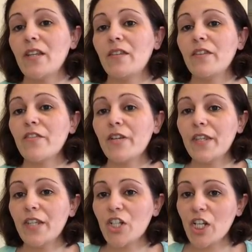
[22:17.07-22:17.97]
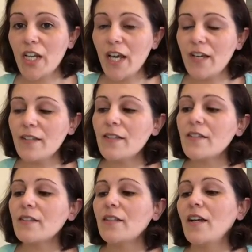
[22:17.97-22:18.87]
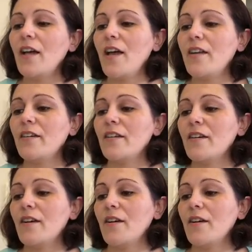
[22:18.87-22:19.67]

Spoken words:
in 3 that she has, and